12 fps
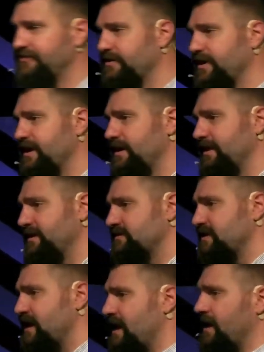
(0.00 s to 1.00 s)
So again,
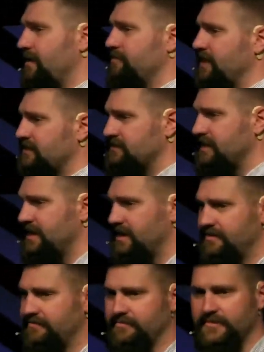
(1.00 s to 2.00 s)
that's not, I'm not saying
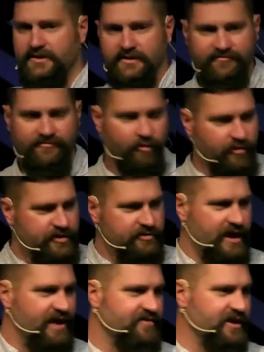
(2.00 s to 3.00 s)
I'm for
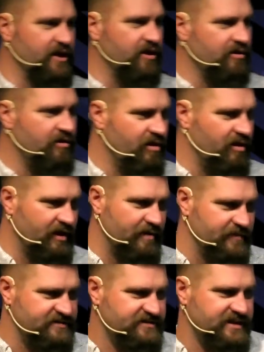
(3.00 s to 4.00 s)
you having alcohol, and
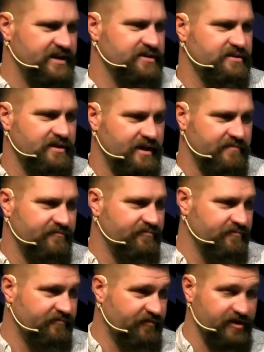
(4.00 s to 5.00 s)
I'm not saying I'm
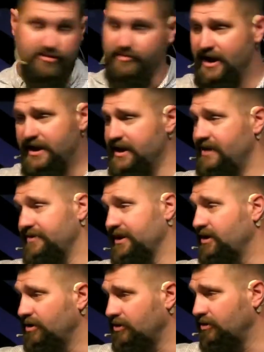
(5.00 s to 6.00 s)
for you not
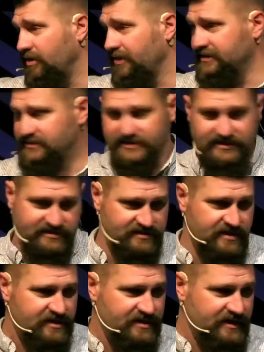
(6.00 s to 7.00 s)
having alcohol. That's, that's,
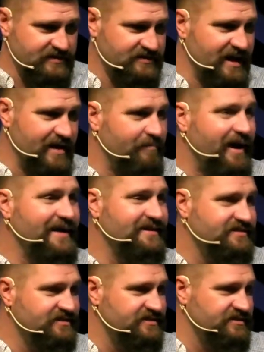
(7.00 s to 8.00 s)
that's not my
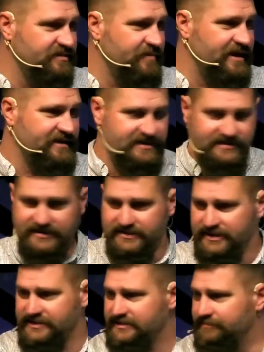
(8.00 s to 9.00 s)
decision to make. That's a,
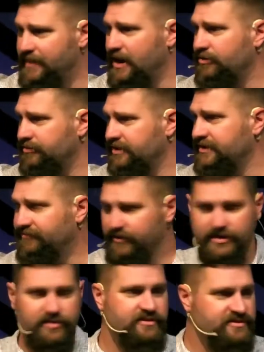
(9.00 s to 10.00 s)
that's a boundary for
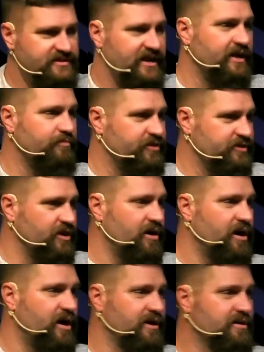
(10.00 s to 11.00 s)
you to set up with
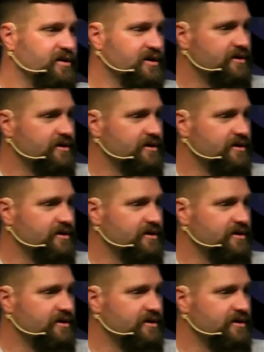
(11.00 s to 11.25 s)
God.